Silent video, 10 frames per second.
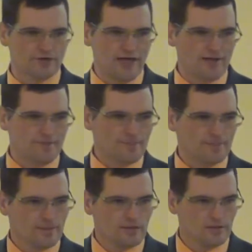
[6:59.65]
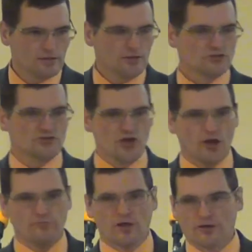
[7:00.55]
that.
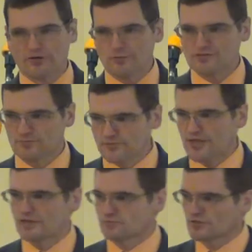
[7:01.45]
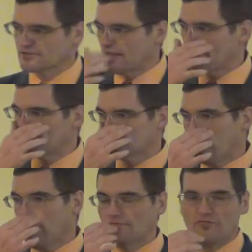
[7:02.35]
Job learned there were things worth standing his
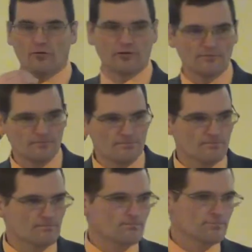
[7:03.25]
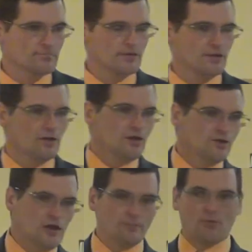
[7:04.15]
ground for.
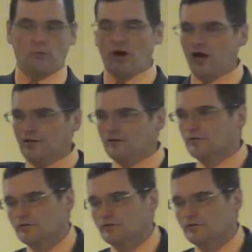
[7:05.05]
Number one